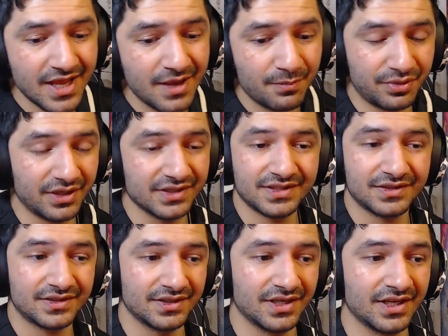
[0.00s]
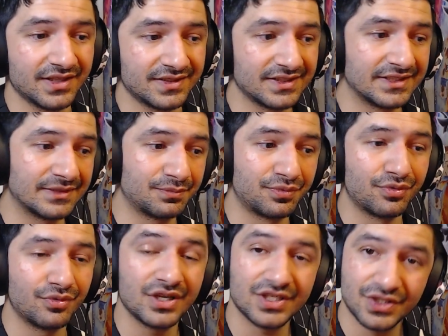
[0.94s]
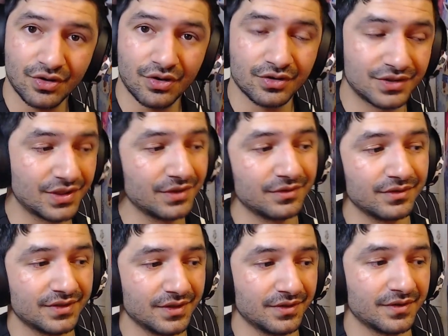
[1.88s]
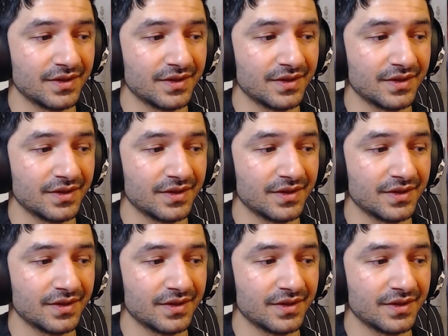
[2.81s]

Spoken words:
Plus she's pretty strong too, so